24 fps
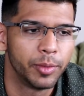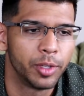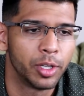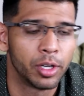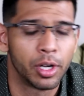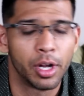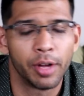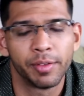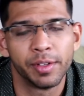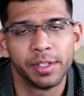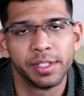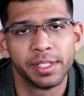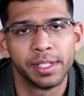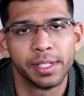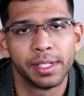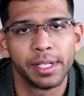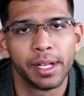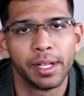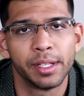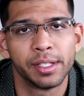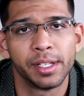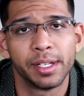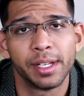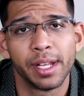You're often sit
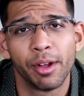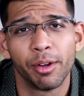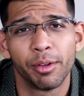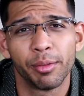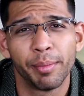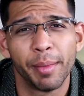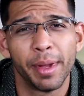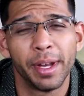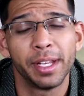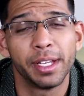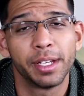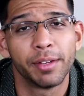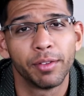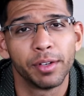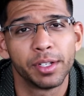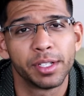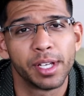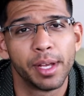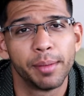down with many different